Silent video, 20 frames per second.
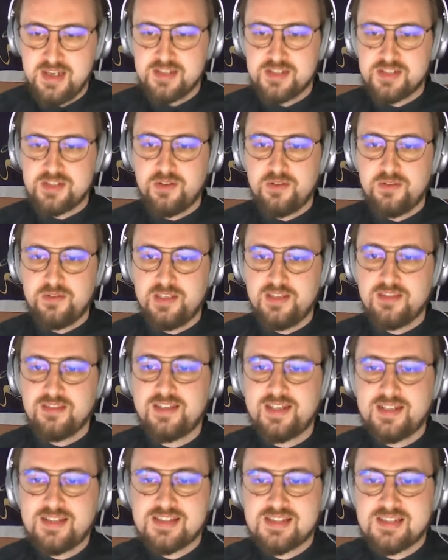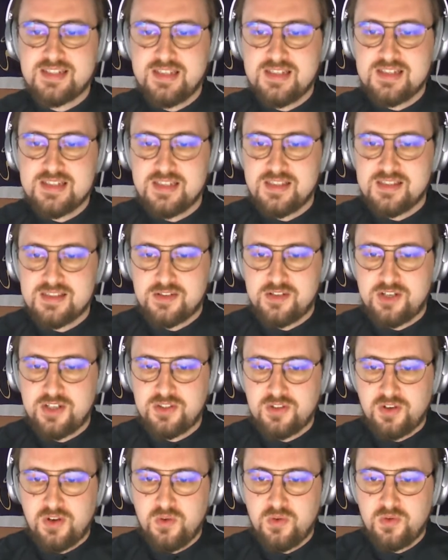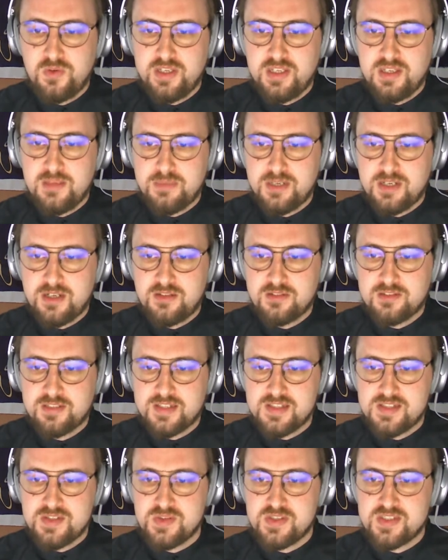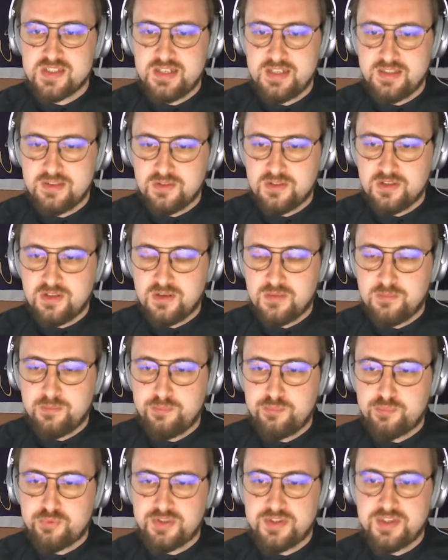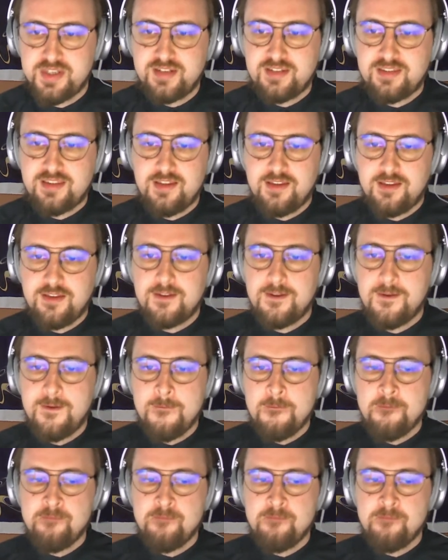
So in that sense, it's not only about, as you said, predicting